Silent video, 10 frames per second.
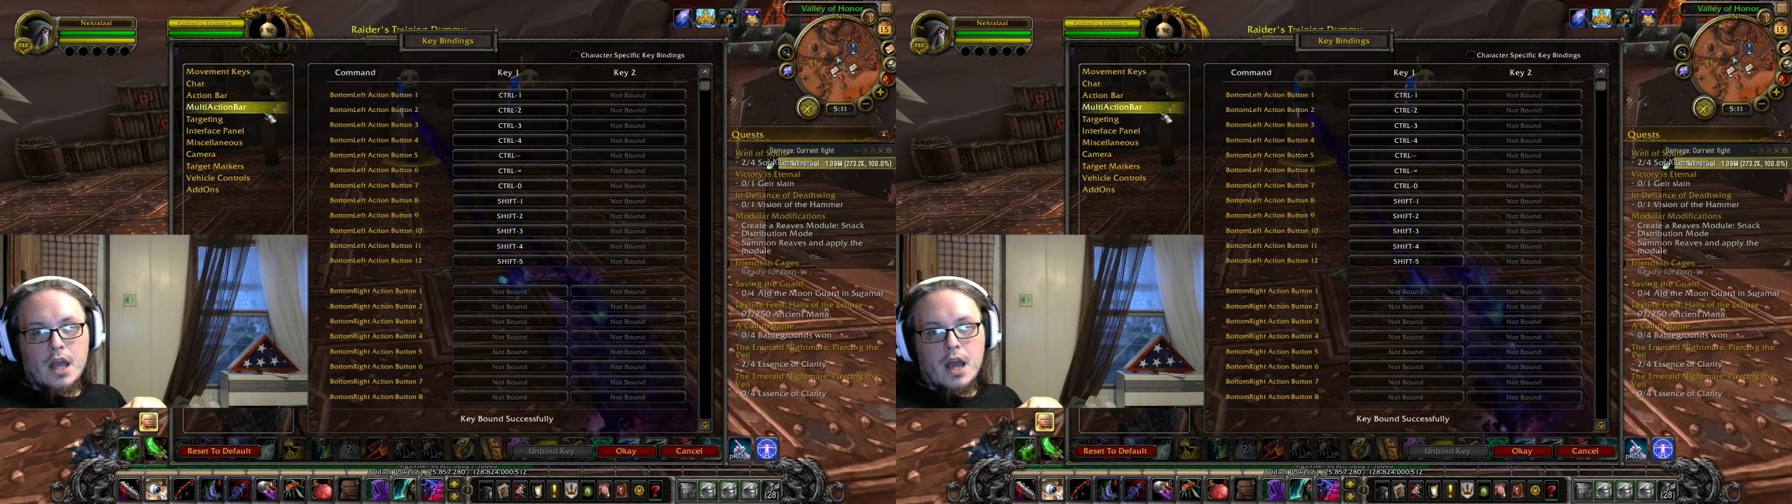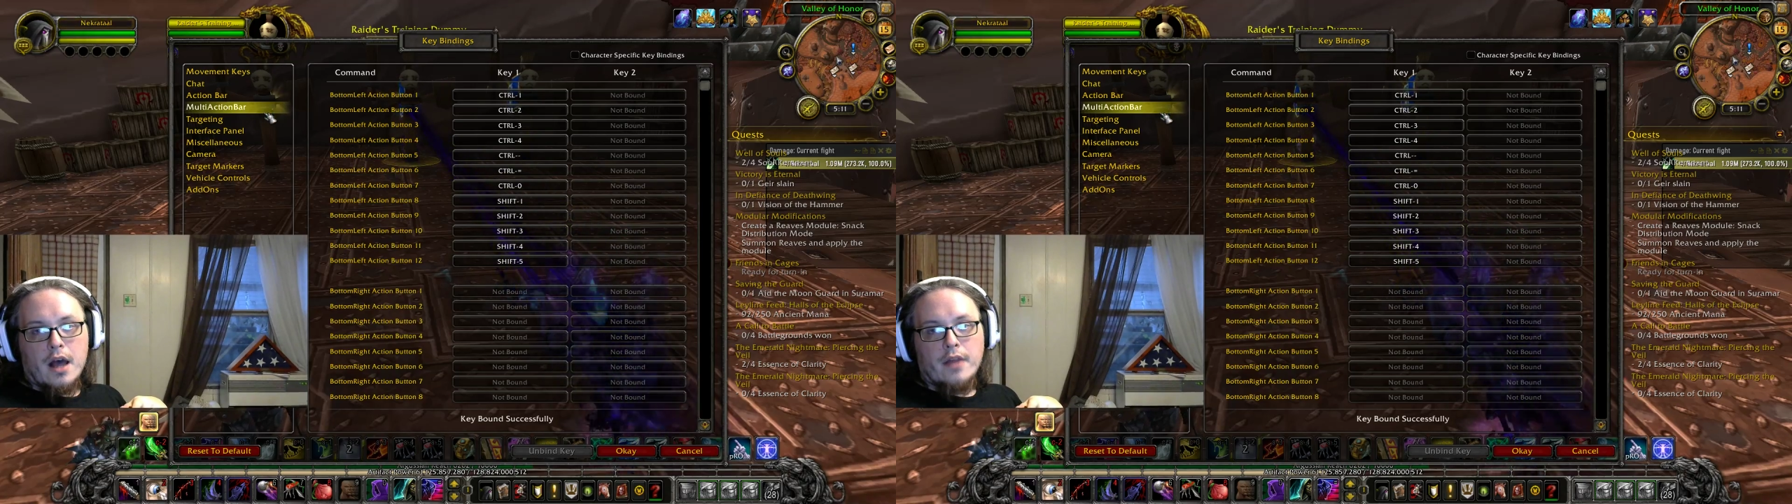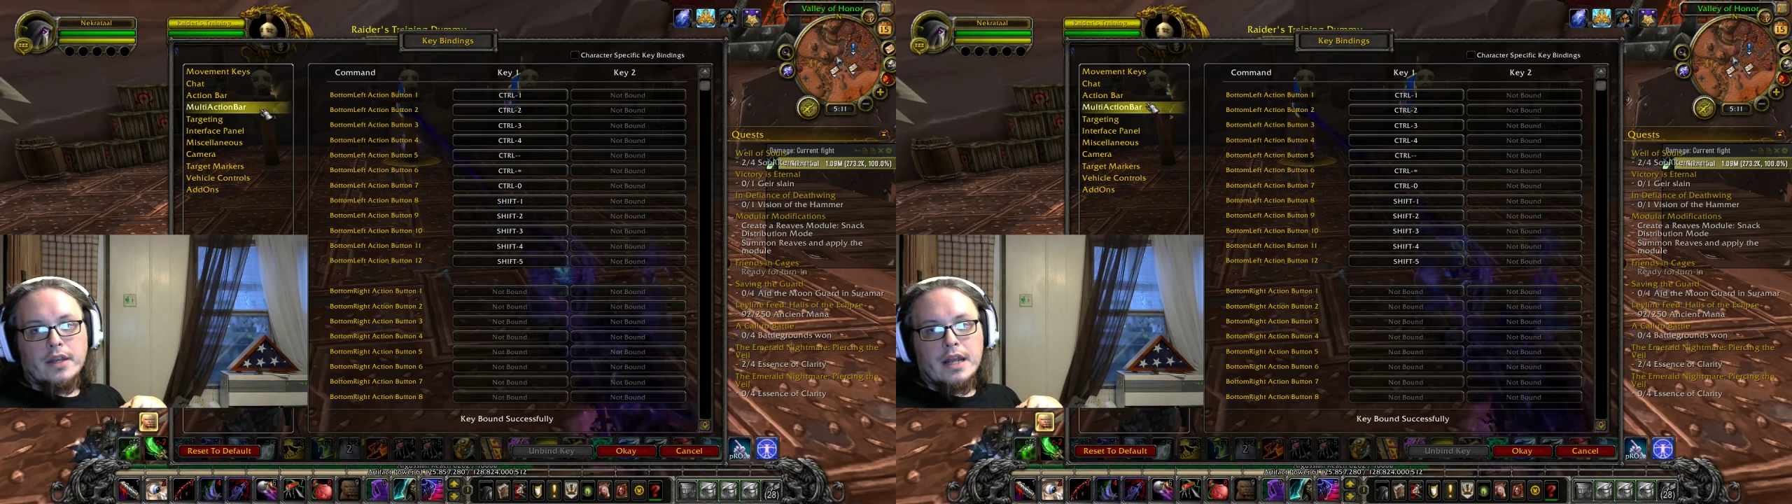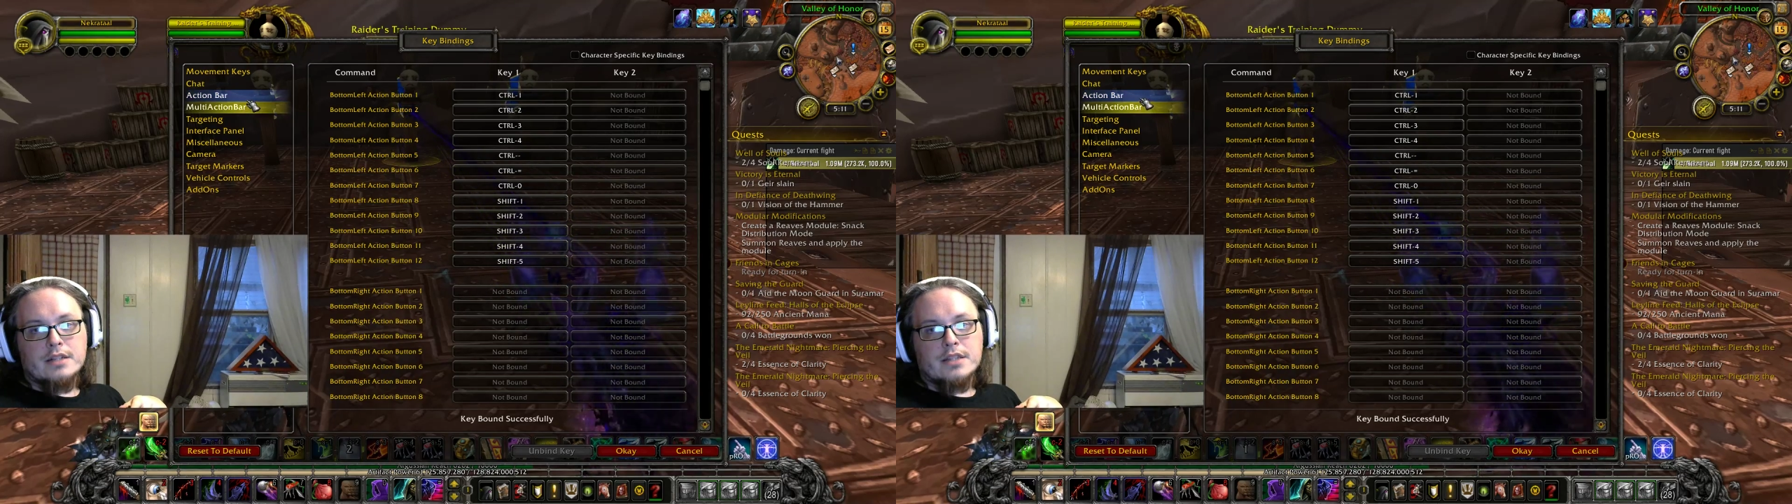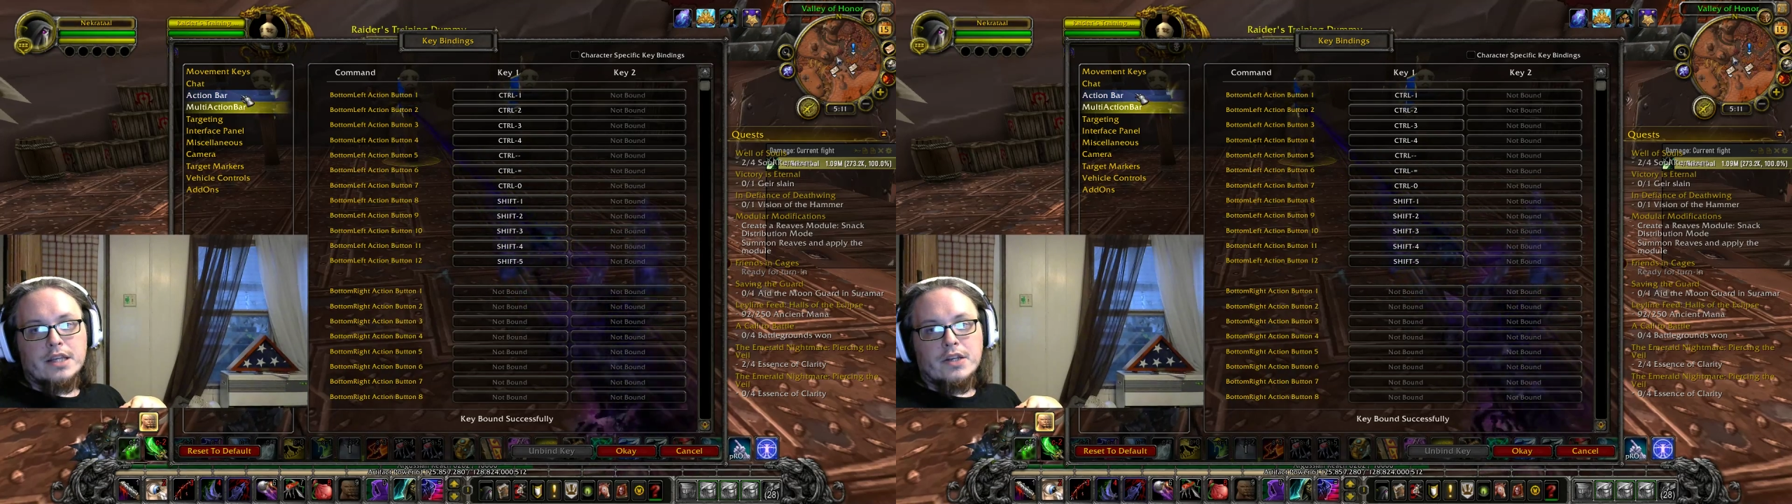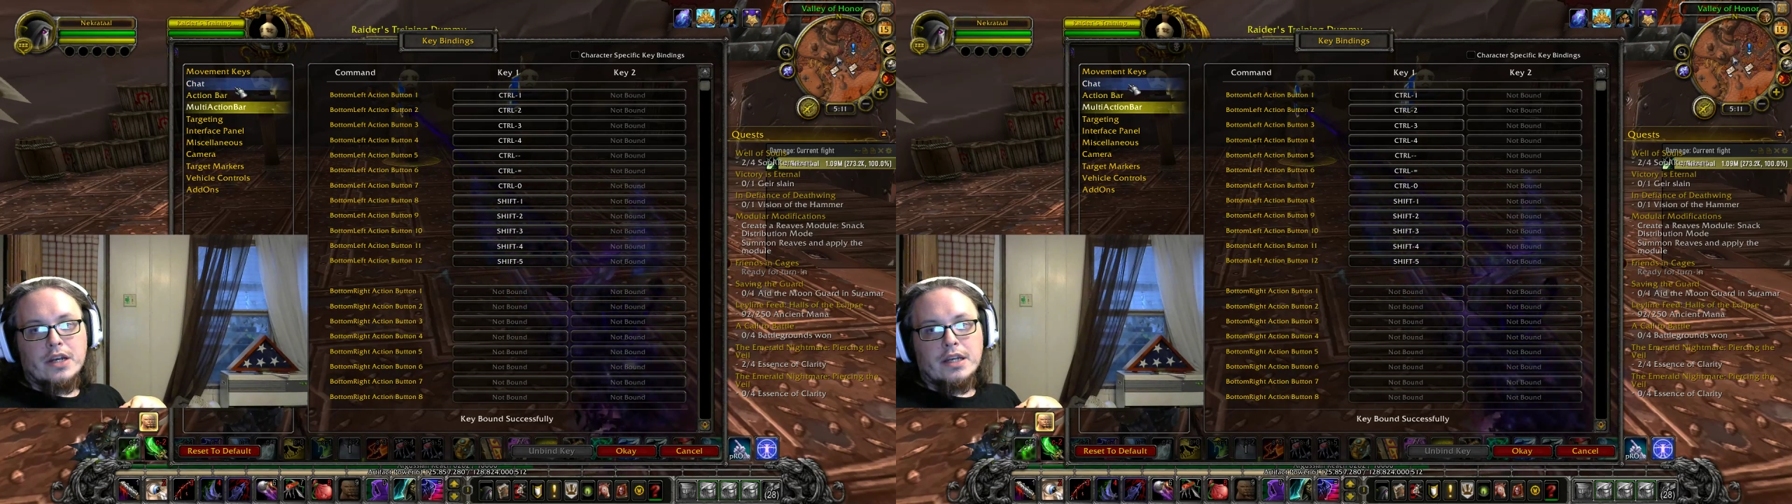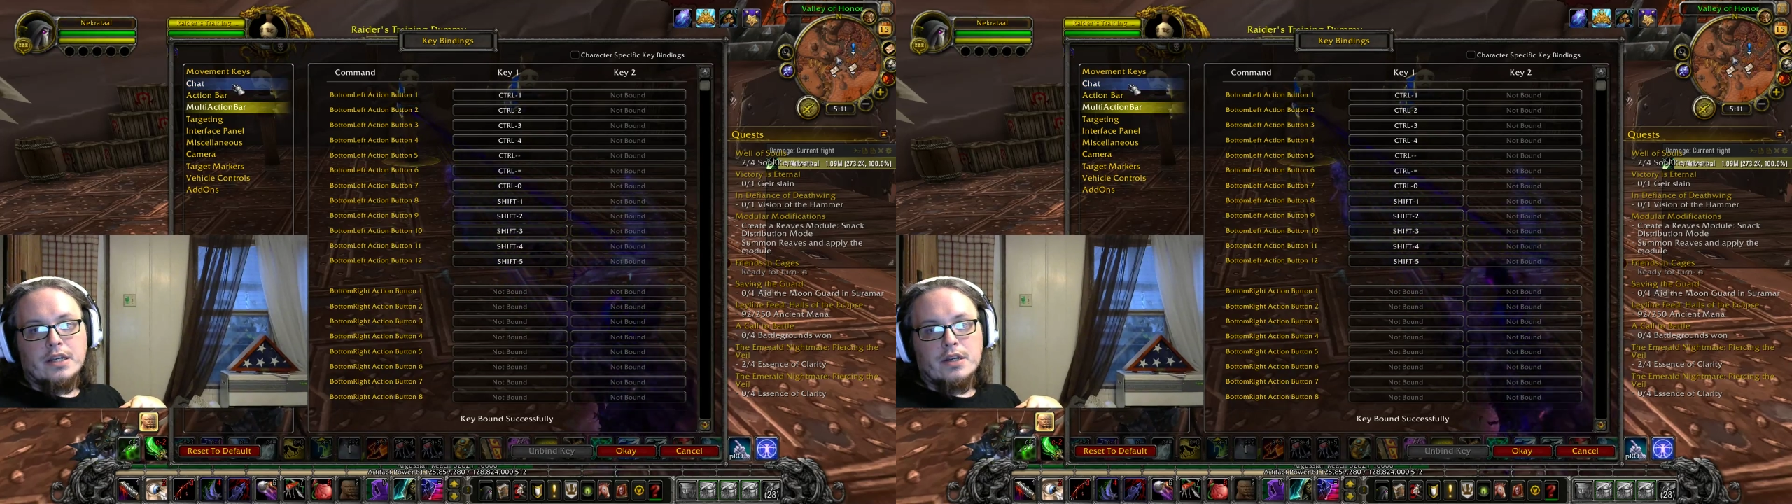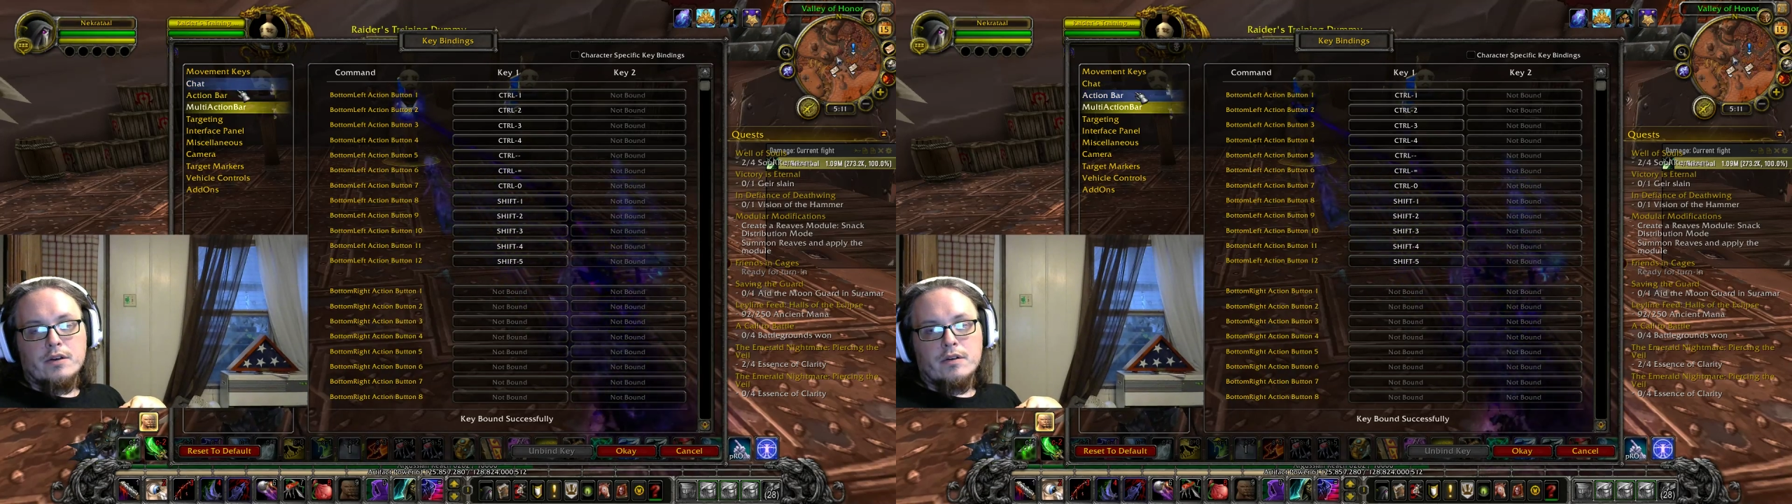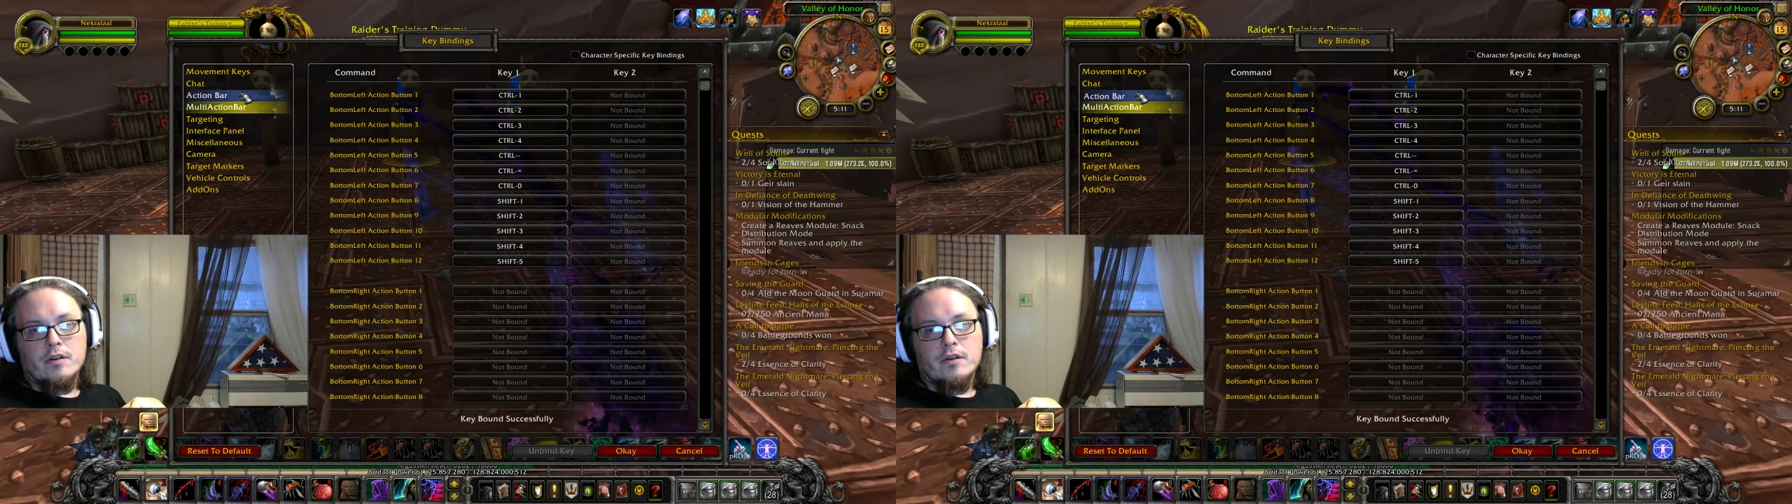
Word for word: uh, the next thing you need to do